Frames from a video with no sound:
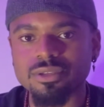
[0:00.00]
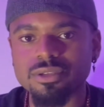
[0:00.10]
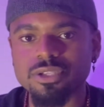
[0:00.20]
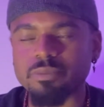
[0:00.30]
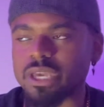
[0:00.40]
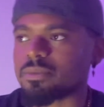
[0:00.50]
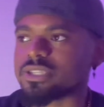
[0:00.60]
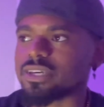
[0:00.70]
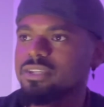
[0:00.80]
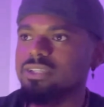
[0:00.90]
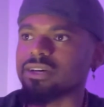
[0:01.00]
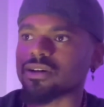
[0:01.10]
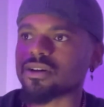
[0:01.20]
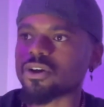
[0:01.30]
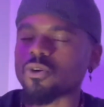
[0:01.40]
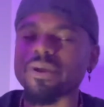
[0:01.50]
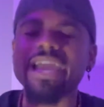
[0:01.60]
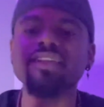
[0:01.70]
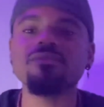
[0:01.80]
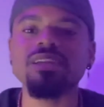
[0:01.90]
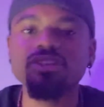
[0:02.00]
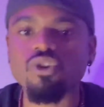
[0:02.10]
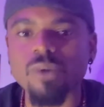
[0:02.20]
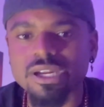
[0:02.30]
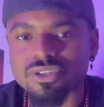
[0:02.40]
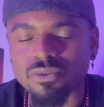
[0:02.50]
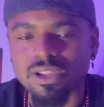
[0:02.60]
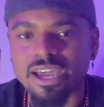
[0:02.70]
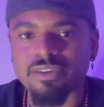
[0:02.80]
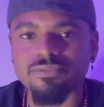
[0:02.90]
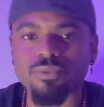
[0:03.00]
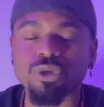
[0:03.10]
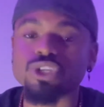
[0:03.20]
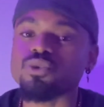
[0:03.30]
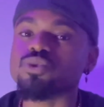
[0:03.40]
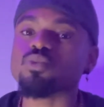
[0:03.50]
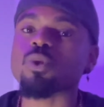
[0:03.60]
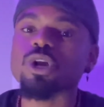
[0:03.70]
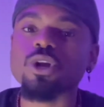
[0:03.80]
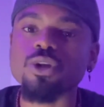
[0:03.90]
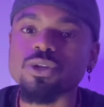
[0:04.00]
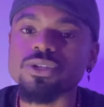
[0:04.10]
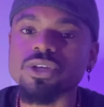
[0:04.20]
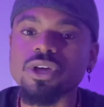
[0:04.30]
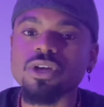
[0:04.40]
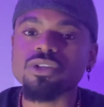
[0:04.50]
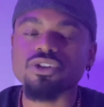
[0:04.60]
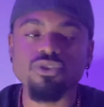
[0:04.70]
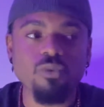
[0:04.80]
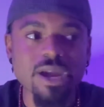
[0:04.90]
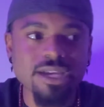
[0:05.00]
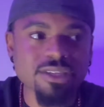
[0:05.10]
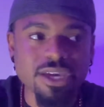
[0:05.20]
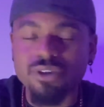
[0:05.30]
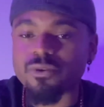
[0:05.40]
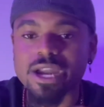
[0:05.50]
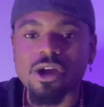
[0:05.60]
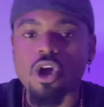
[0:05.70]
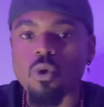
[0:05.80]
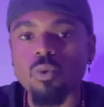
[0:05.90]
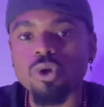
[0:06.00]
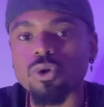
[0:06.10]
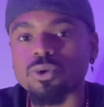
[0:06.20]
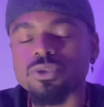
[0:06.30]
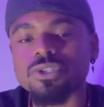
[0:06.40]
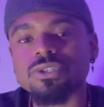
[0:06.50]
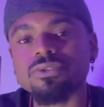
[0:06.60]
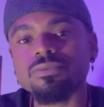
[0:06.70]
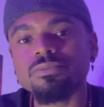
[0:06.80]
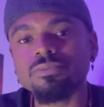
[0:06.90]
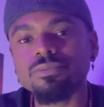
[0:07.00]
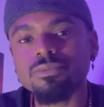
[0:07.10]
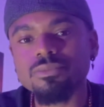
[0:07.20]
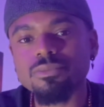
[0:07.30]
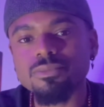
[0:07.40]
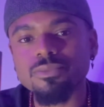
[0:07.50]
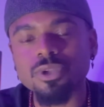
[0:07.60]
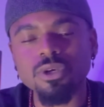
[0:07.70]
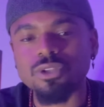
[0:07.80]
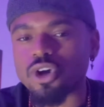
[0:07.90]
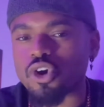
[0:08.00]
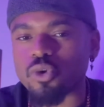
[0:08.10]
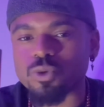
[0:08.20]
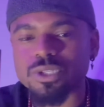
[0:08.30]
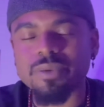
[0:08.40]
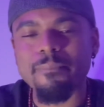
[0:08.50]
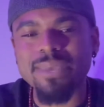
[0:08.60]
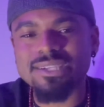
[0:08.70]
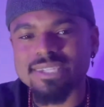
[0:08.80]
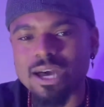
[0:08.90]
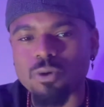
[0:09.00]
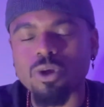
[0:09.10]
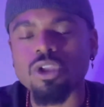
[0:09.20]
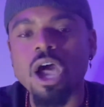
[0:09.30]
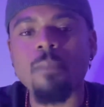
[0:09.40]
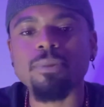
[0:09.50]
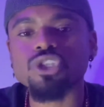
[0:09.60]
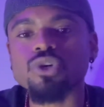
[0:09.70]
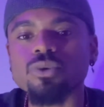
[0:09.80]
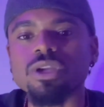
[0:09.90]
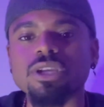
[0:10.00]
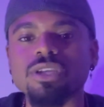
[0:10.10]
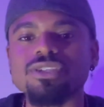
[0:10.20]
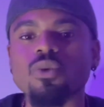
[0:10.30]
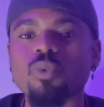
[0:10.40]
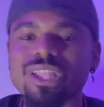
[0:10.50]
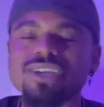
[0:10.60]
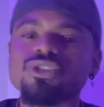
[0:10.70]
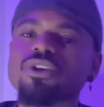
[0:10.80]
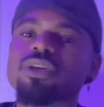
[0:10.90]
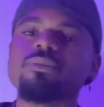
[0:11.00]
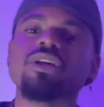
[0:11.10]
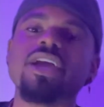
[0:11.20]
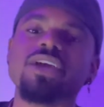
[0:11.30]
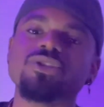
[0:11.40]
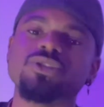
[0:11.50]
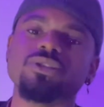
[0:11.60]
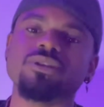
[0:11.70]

to be able to creatively direct your life. We use words to direct and create our worlds. Don't miss out on the opportunity to witness your communication.